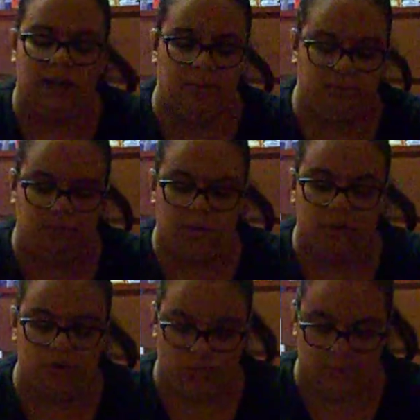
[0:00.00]
I'm
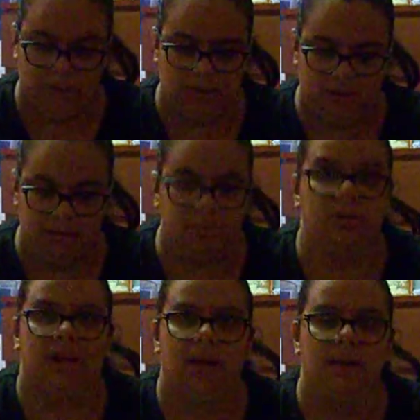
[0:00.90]
going to read
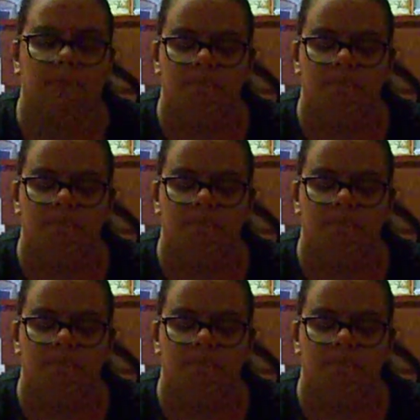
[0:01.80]
Sleepers again.